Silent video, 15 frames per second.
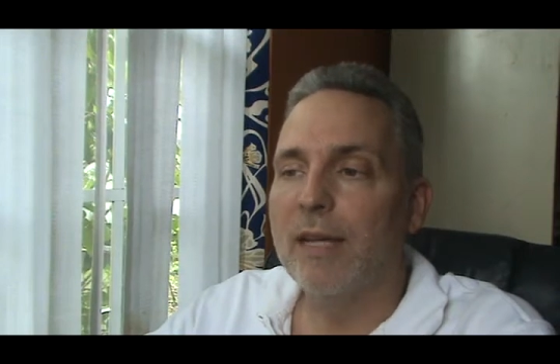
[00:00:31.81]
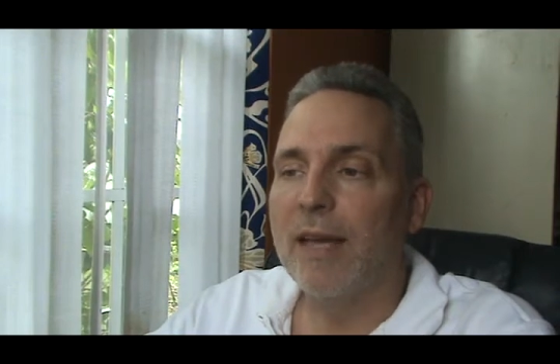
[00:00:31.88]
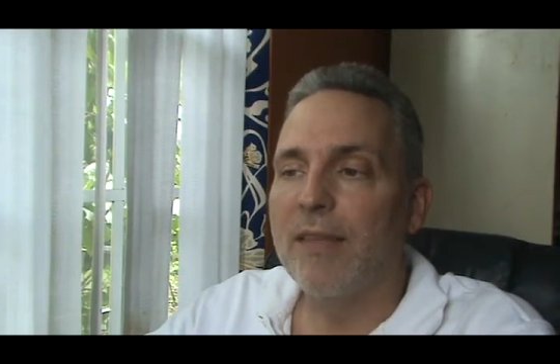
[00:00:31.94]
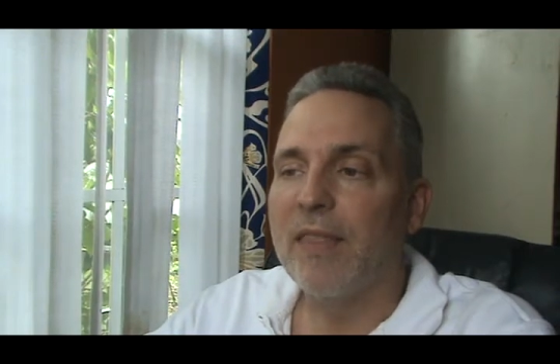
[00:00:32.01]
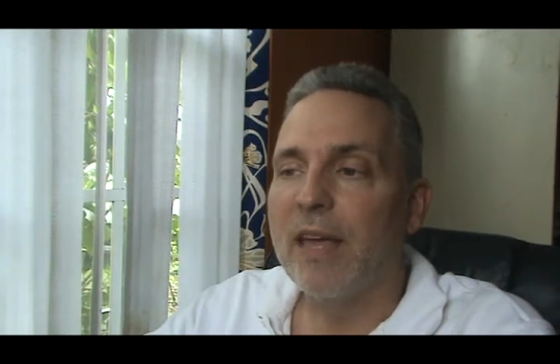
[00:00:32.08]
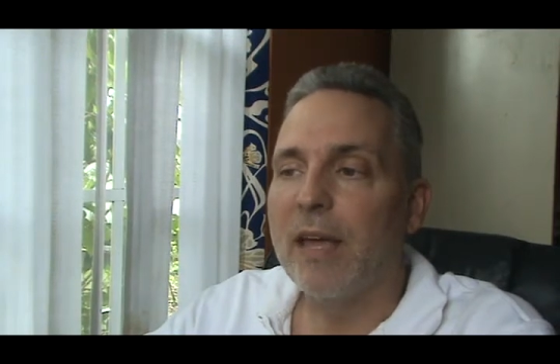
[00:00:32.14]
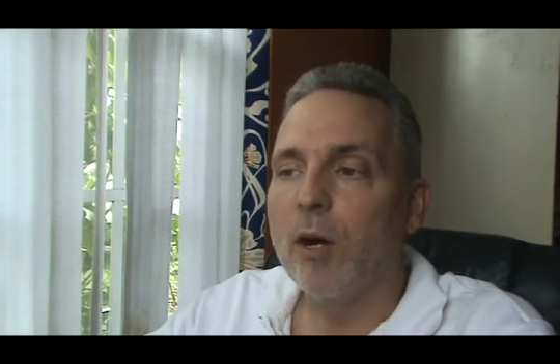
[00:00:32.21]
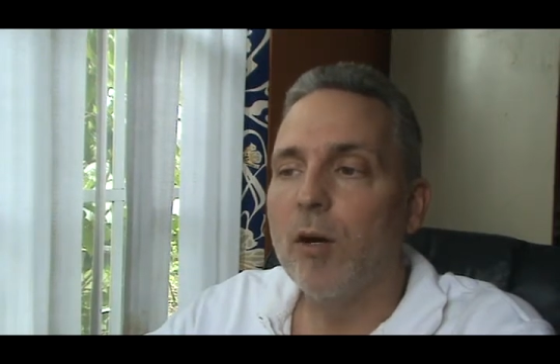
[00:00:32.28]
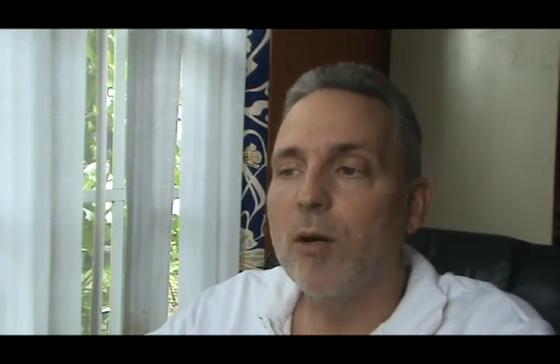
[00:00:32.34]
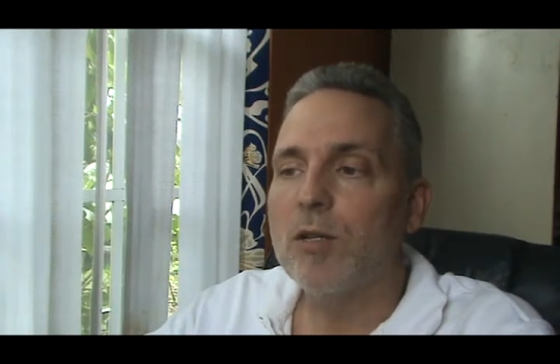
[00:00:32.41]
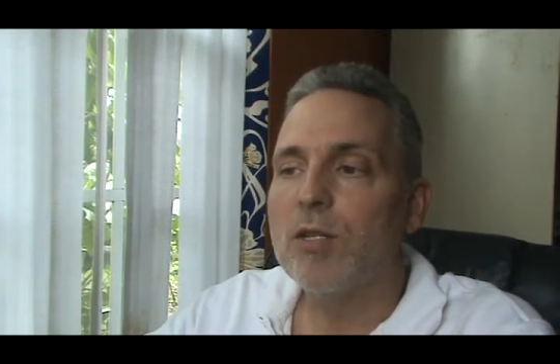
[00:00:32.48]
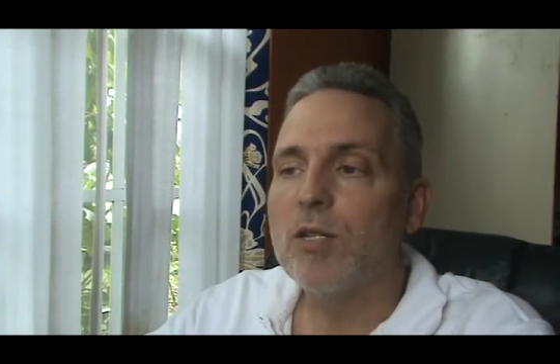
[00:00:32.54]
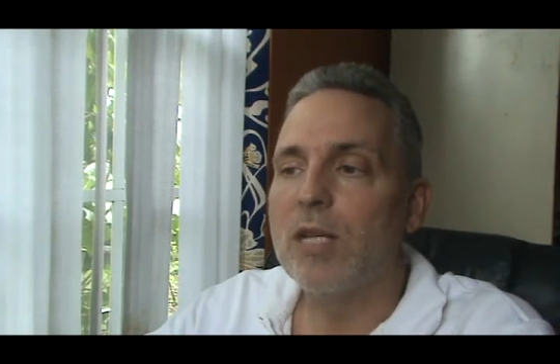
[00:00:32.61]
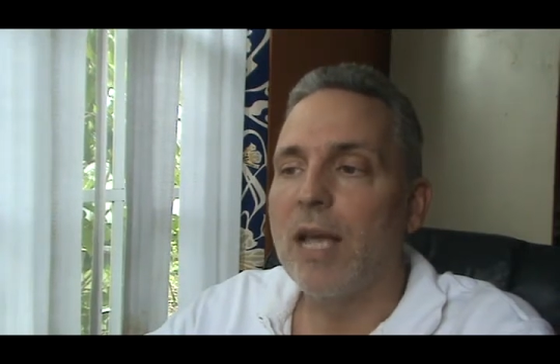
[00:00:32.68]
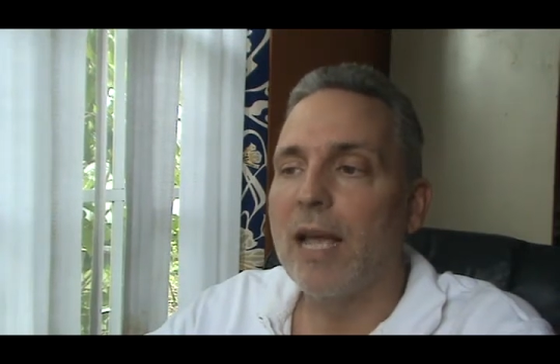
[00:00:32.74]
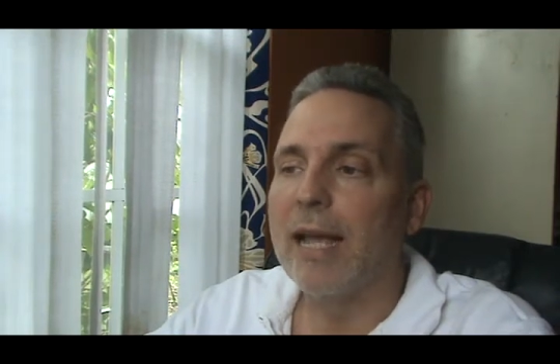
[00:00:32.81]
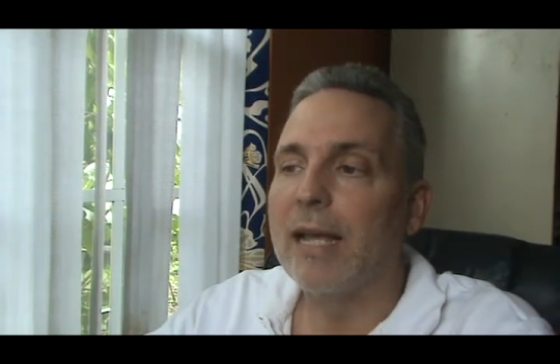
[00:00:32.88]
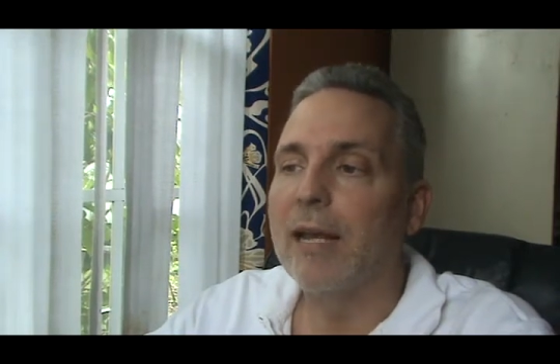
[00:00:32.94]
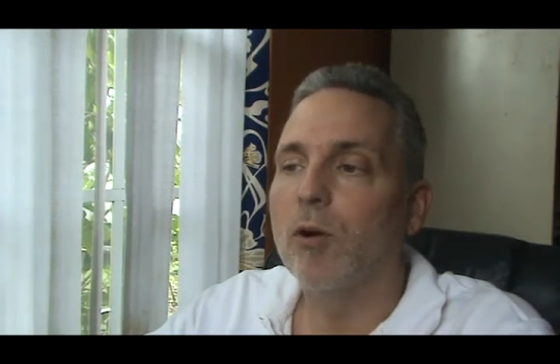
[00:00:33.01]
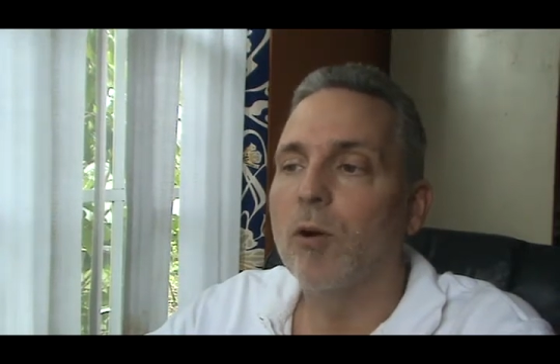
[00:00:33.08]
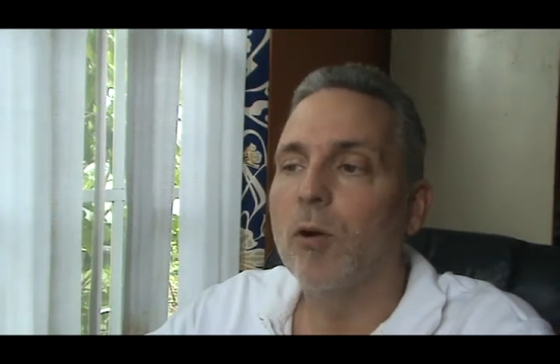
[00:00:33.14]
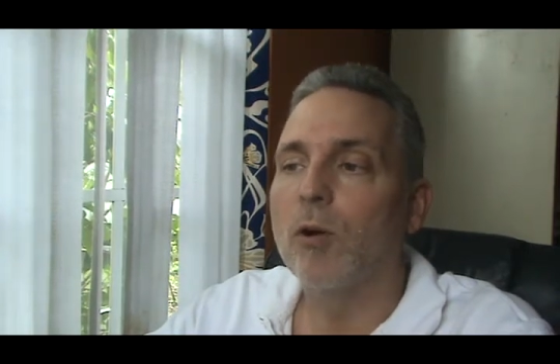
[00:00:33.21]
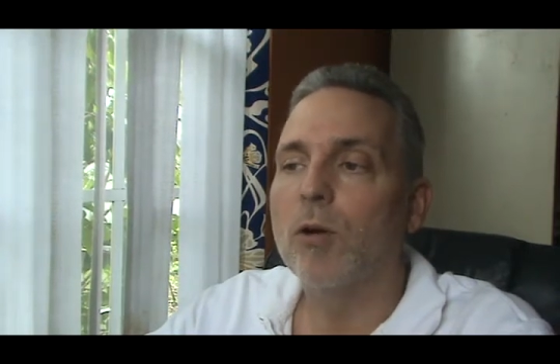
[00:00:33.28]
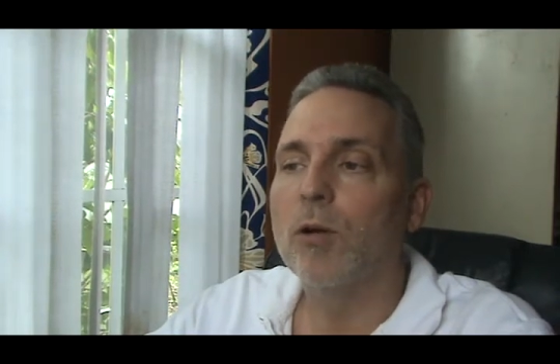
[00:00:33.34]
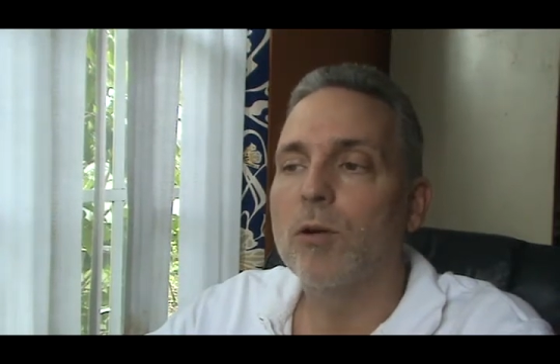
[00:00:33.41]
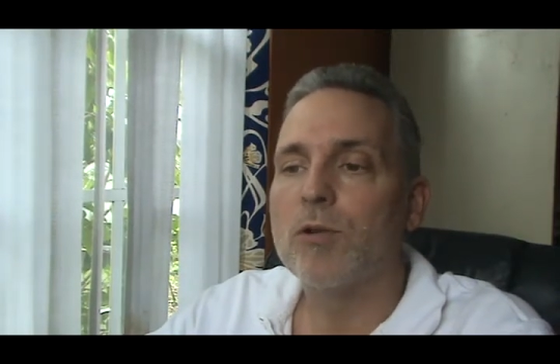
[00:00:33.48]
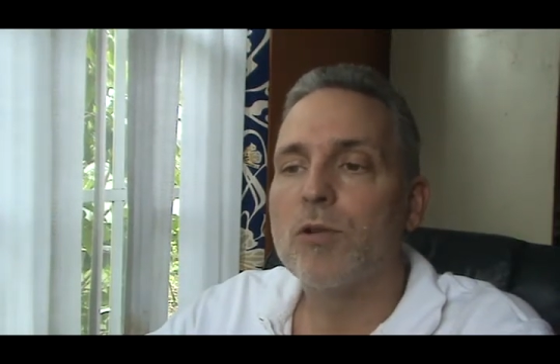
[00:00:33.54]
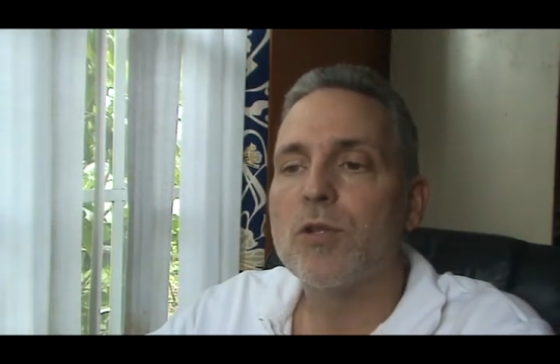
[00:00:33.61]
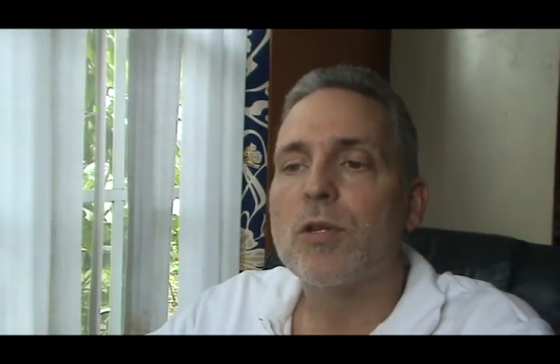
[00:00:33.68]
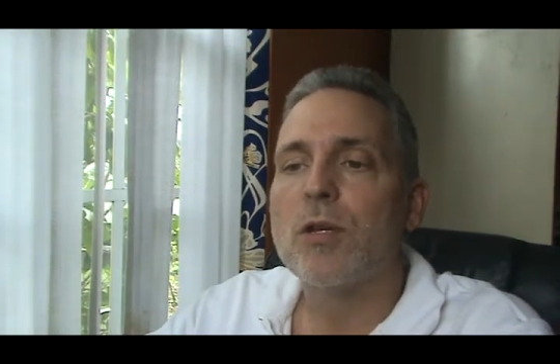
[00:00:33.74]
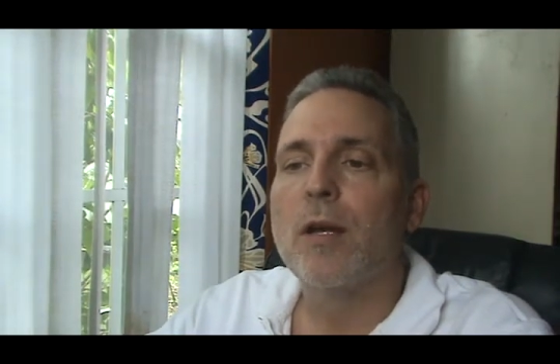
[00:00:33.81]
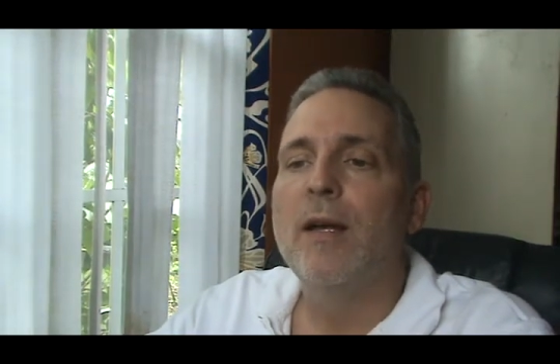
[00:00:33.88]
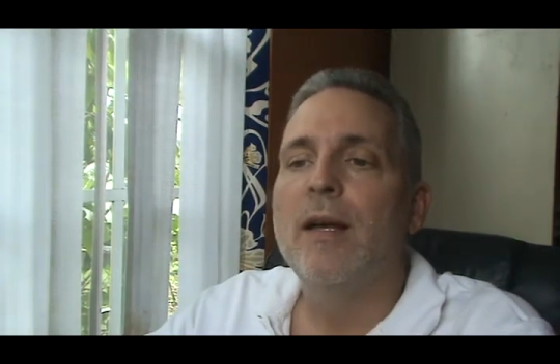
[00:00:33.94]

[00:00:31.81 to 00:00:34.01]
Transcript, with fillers: que theos enologos,